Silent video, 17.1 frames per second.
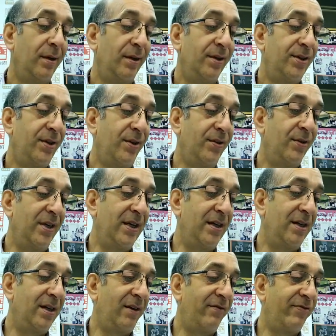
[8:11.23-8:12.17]
So
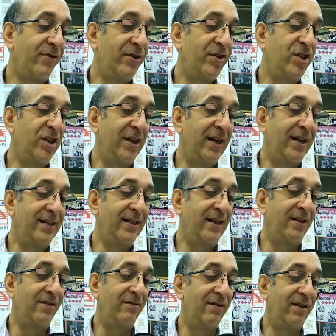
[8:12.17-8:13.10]
uh, unfortunately, it
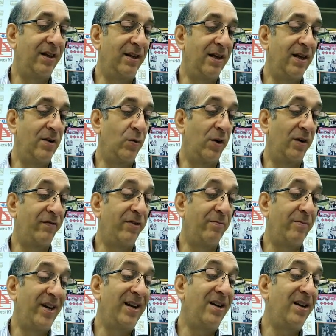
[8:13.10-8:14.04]
didn't really work for
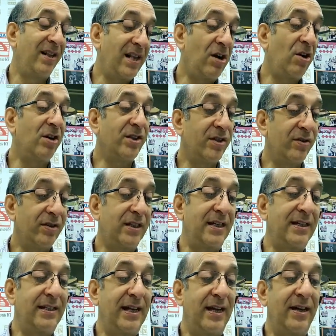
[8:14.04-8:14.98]
me. And, and, then also, as
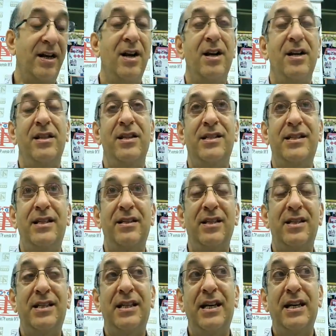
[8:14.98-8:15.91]
I said, the
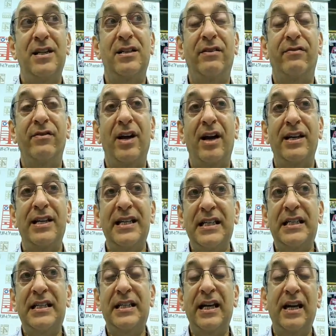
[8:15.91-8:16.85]
the scenes of
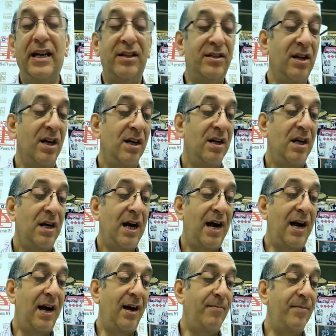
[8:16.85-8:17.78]
his scenes
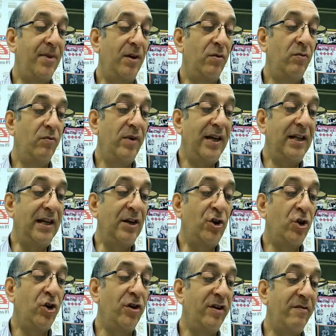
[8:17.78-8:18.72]
um, really
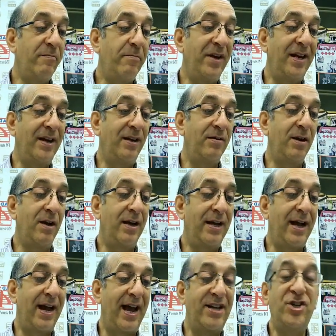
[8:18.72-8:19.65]
could have been
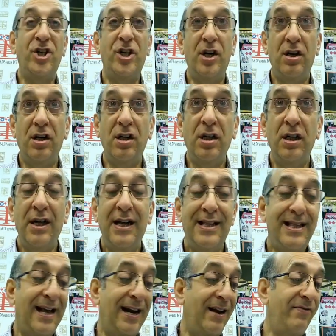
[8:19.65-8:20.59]
edgier.
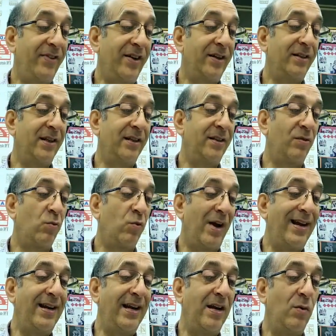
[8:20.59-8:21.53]
That I felt that the
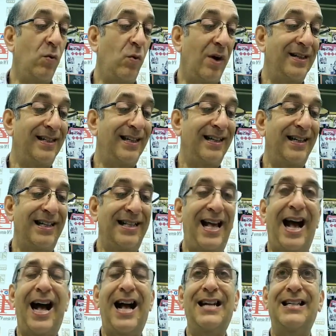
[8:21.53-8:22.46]
writing wasn't
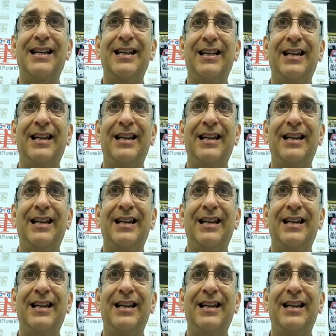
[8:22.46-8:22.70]
that.